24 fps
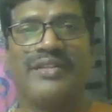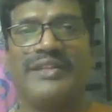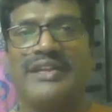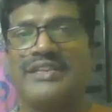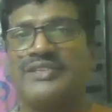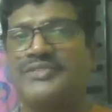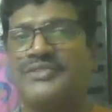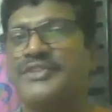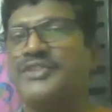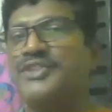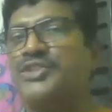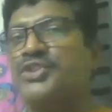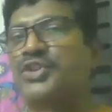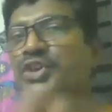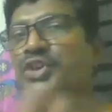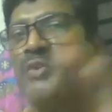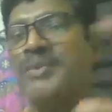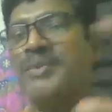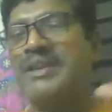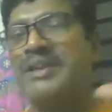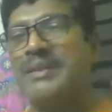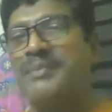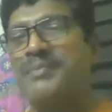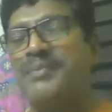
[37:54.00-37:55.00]
That's why
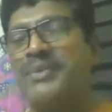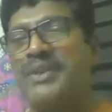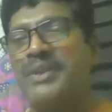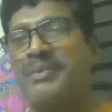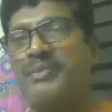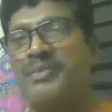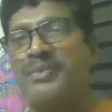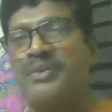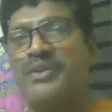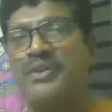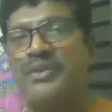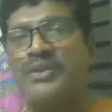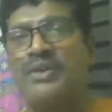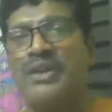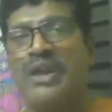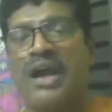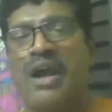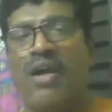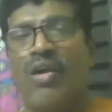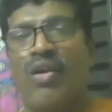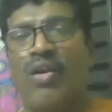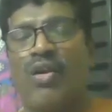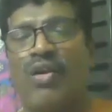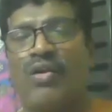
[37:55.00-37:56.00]
so many people
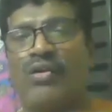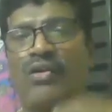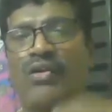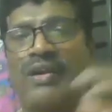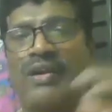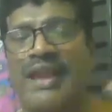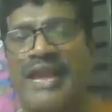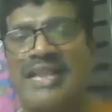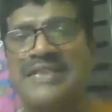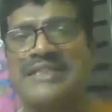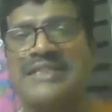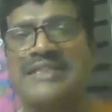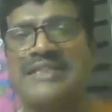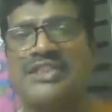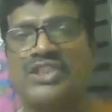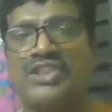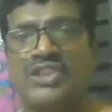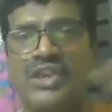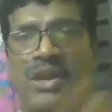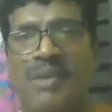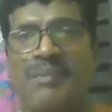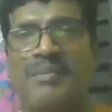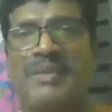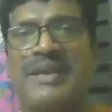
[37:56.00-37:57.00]

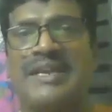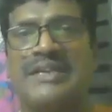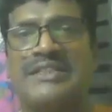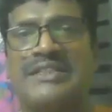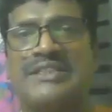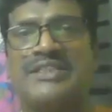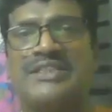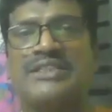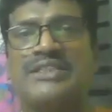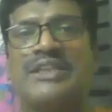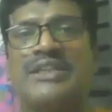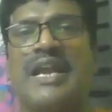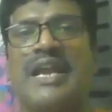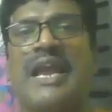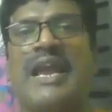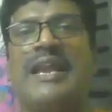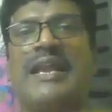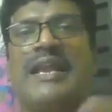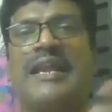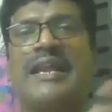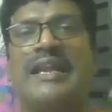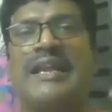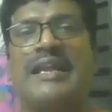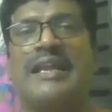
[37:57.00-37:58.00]
organize summits
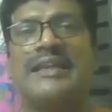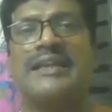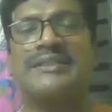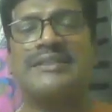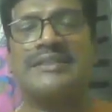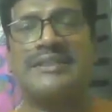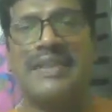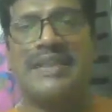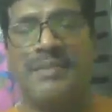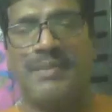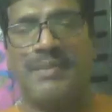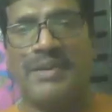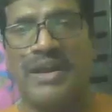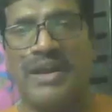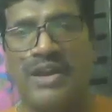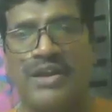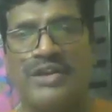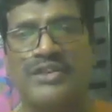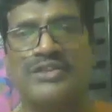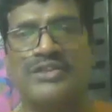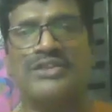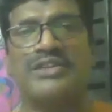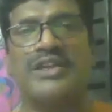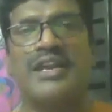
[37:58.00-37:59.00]
and
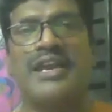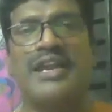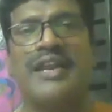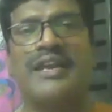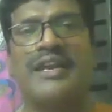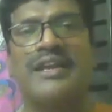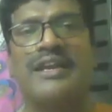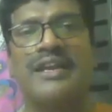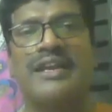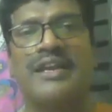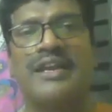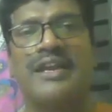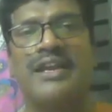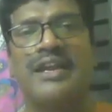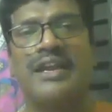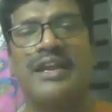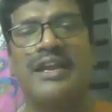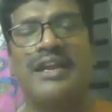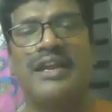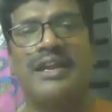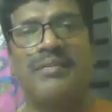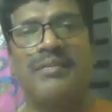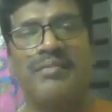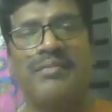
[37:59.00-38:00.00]
seminars and uh,
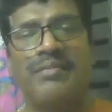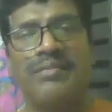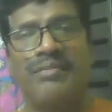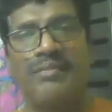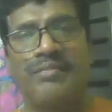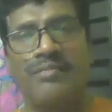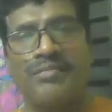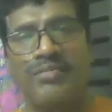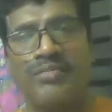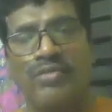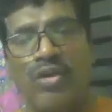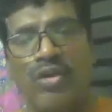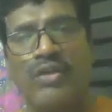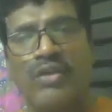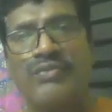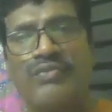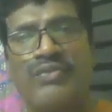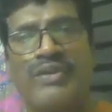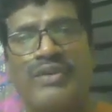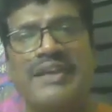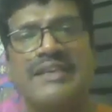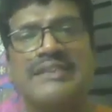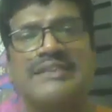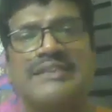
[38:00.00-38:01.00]
mm,
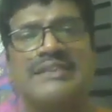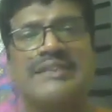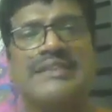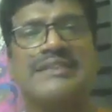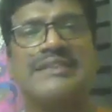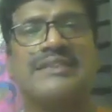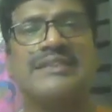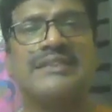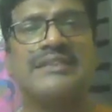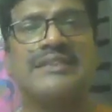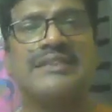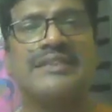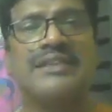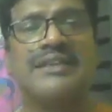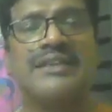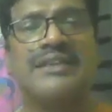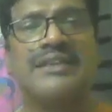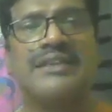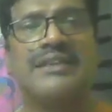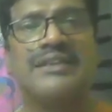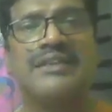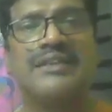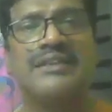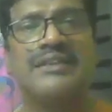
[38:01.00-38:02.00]
conferences
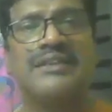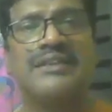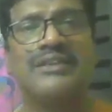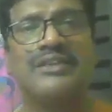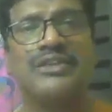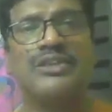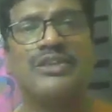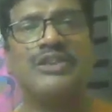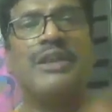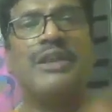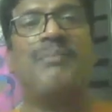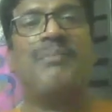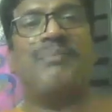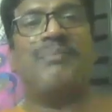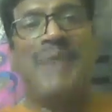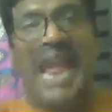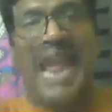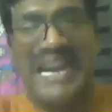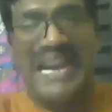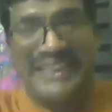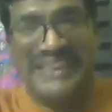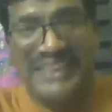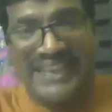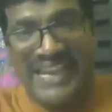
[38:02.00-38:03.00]
to
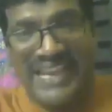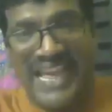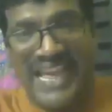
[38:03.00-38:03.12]
impact the